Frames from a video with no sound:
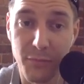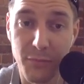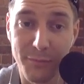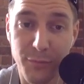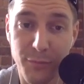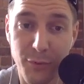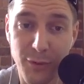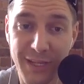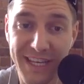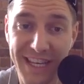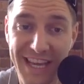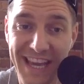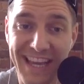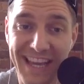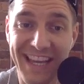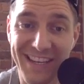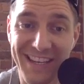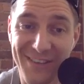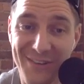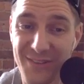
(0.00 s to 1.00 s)

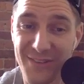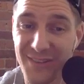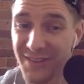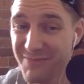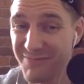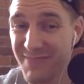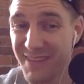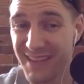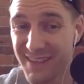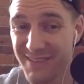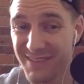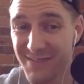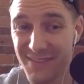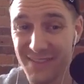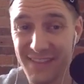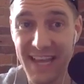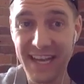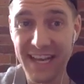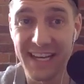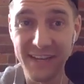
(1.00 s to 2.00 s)
bullying into the
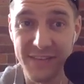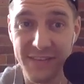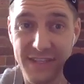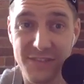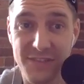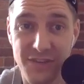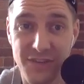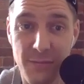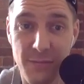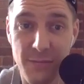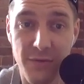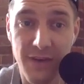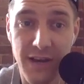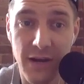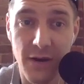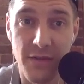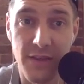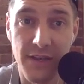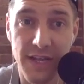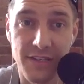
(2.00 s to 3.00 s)
negative extreme of
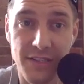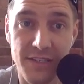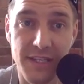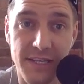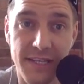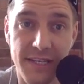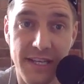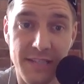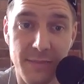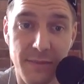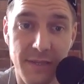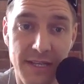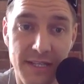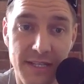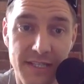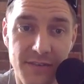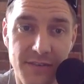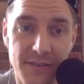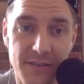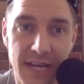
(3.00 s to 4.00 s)
how that actually takes
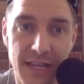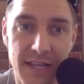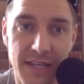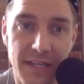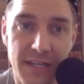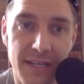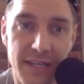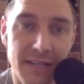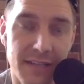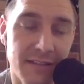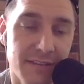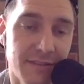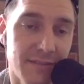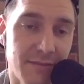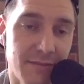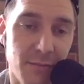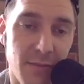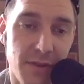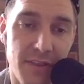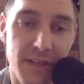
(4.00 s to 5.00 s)
place in reality. And
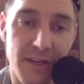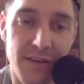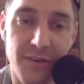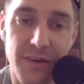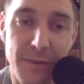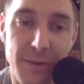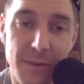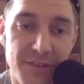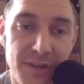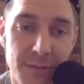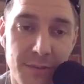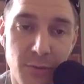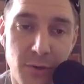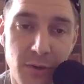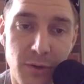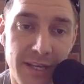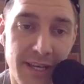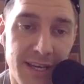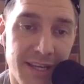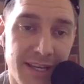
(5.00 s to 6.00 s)
with that corruption and
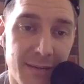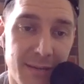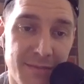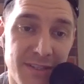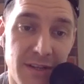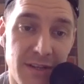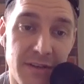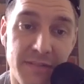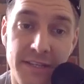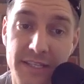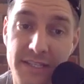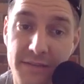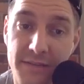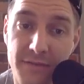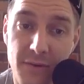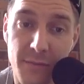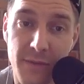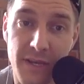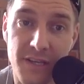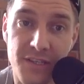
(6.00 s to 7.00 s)
bullying comes a lot of
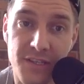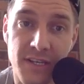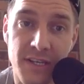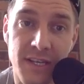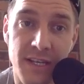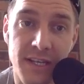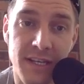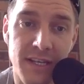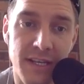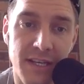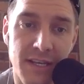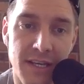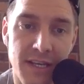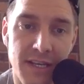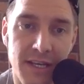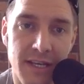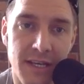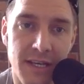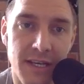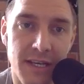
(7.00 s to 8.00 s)
disinformation
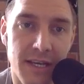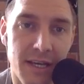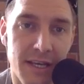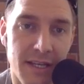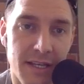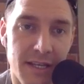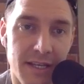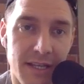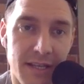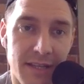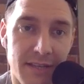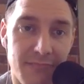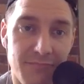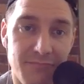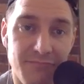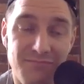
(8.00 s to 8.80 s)
and